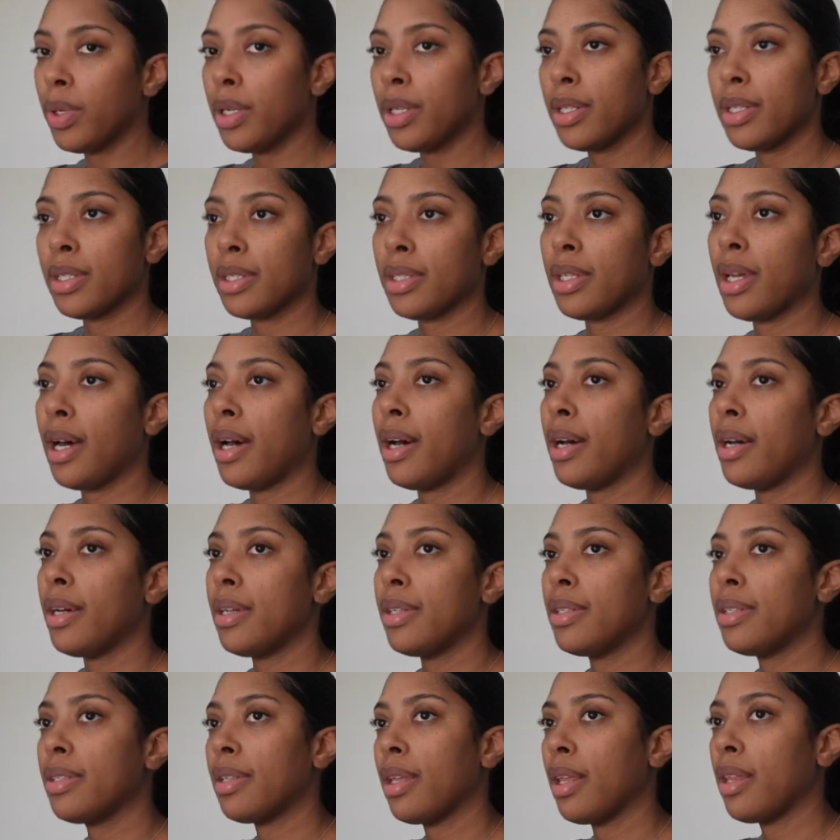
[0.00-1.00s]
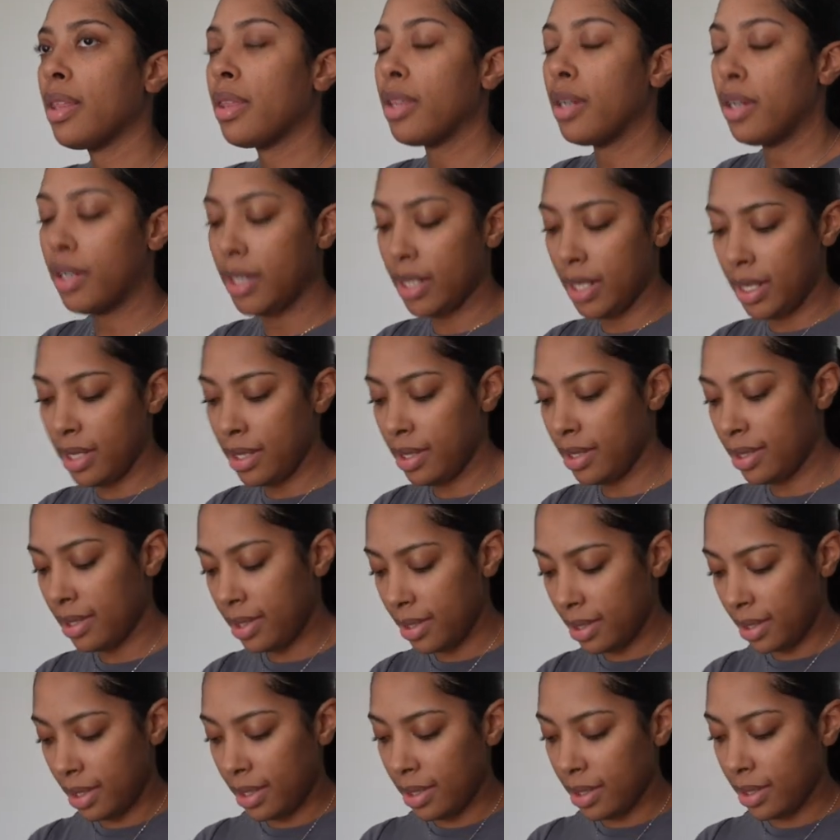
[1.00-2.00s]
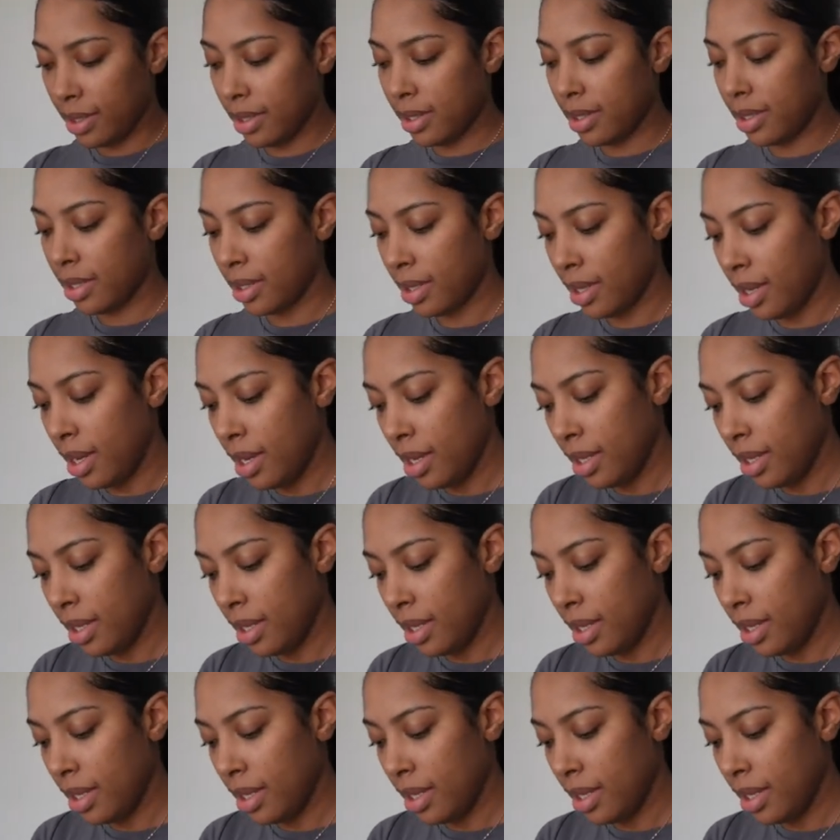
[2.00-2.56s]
size 36.